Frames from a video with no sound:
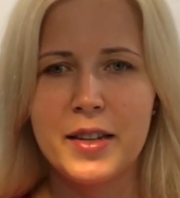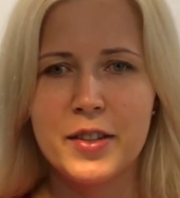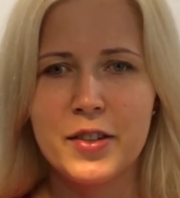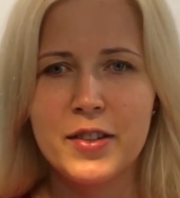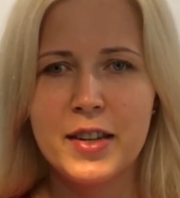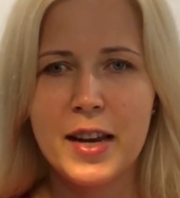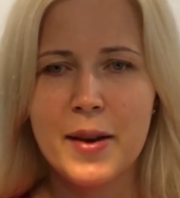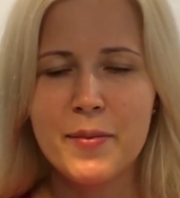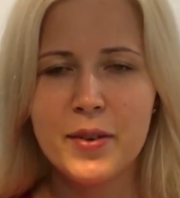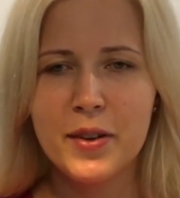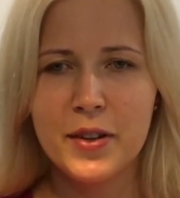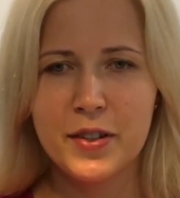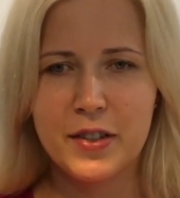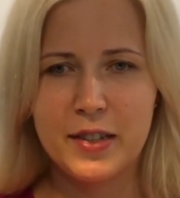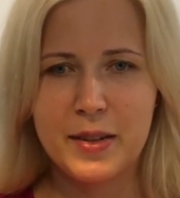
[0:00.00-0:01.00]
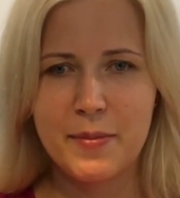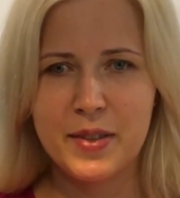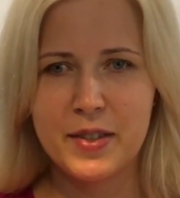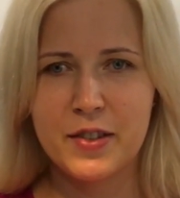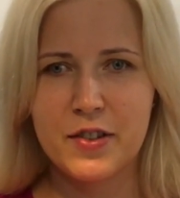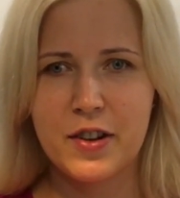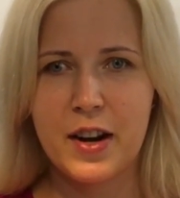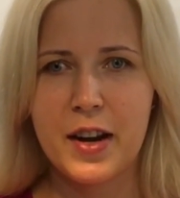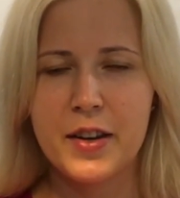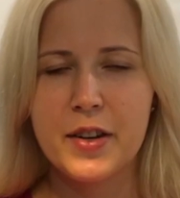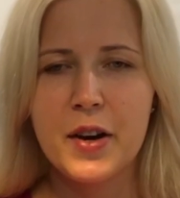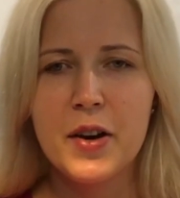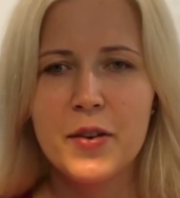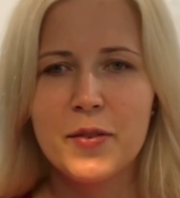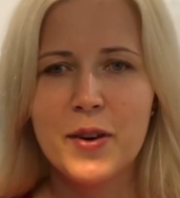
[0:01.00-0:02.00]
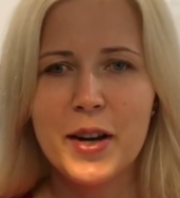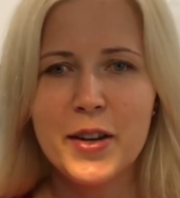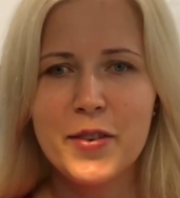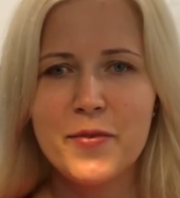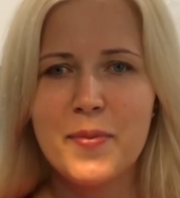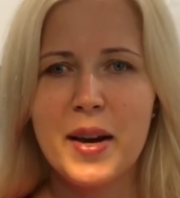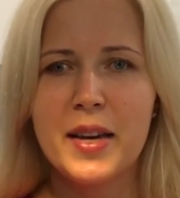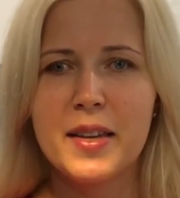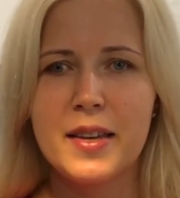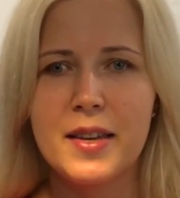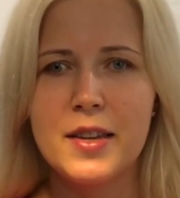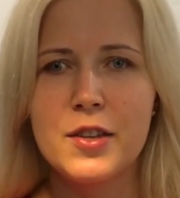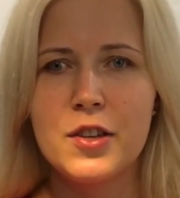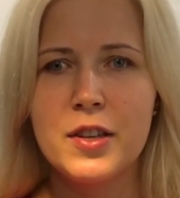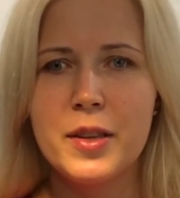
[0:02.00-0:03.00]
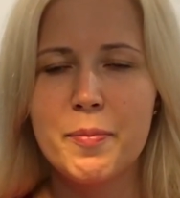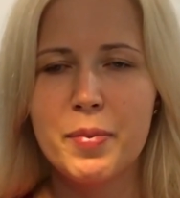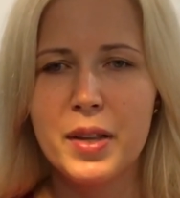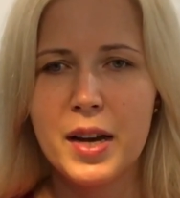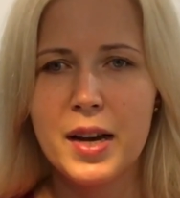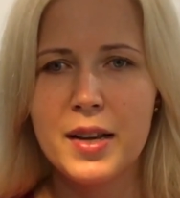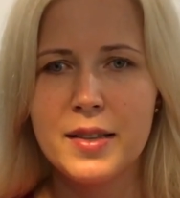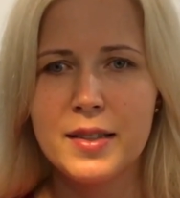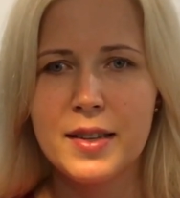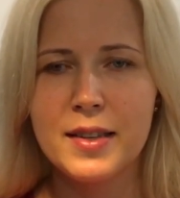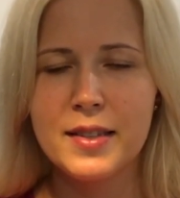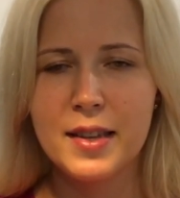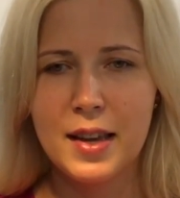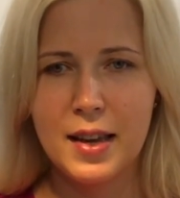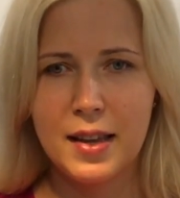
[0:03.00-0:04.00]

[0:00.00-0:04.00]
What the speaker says: And today I'm going to demonstrate one of my kitchen appliances